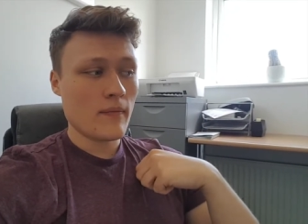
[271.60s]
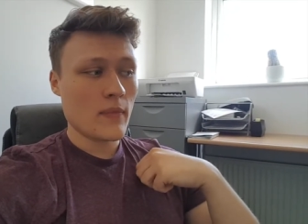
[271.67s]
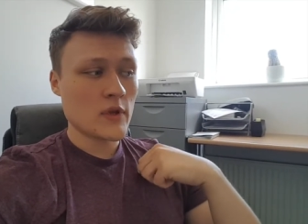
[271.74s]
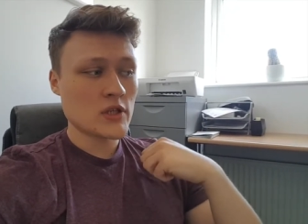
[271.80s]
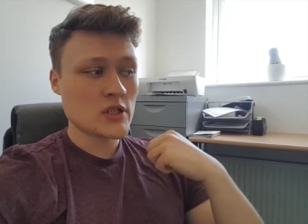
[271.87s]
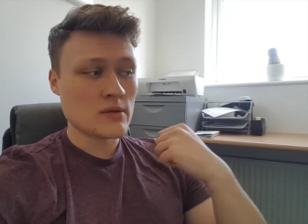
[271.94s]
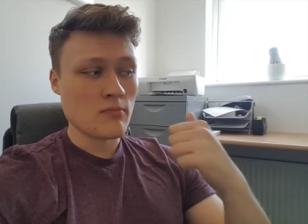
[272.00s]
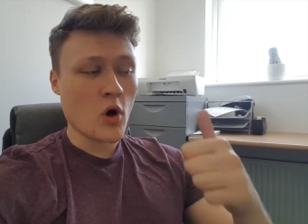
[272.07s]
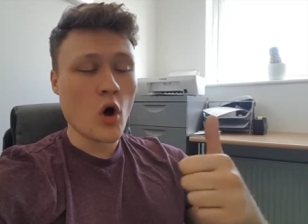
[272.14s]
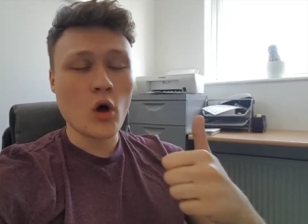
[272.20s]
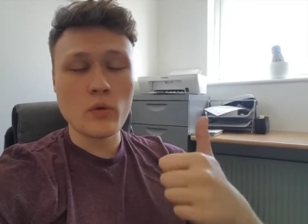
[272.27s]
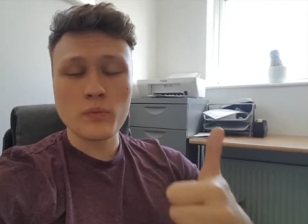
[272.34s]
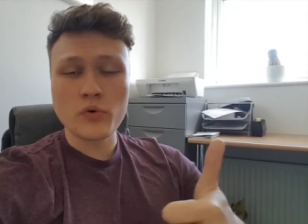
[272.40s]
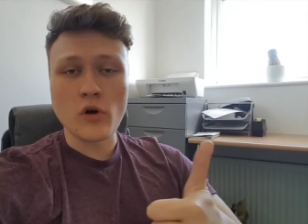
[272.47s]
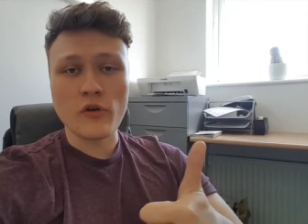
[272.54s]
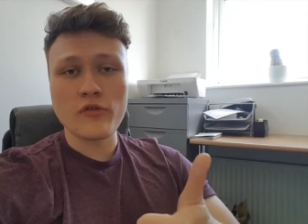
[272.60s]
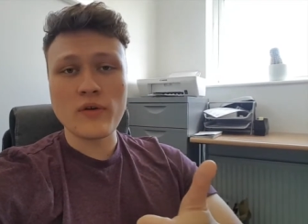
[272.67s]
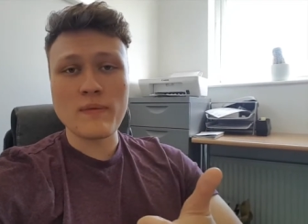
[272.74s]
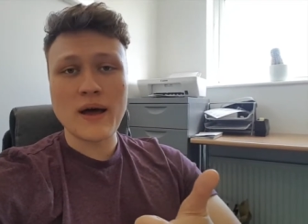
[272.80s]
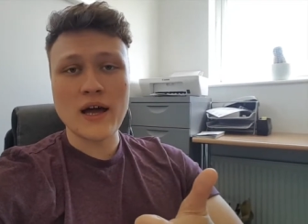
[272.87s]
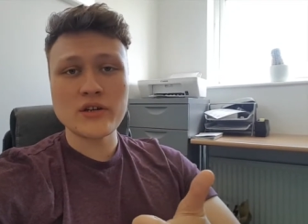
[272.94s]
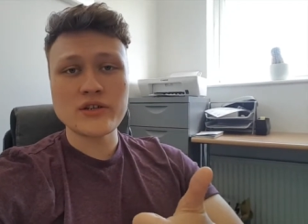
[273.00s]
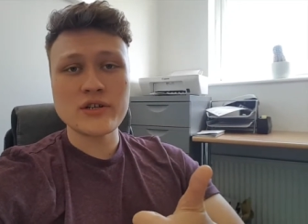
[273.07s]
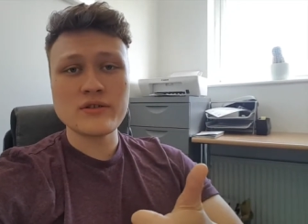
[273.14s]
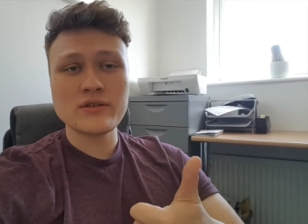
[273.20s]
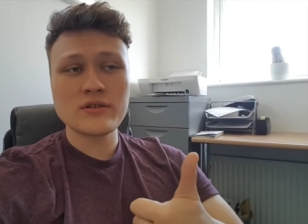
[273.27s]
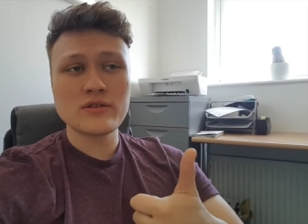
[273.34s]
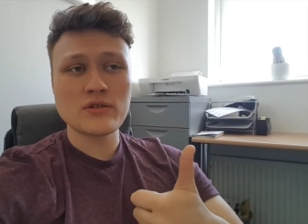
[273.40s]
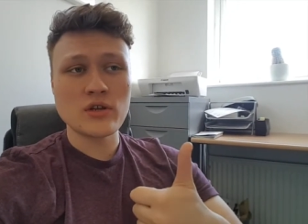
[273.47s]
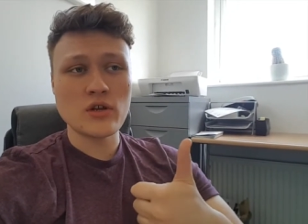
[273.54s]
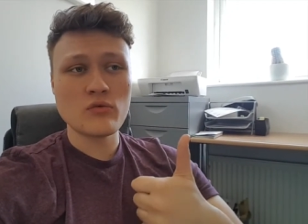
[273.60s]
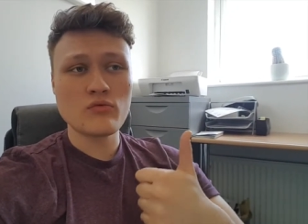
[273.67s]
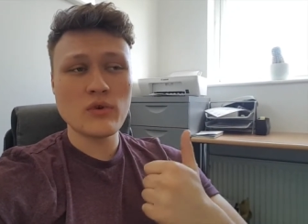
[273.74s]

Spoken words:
small profit margins, so you're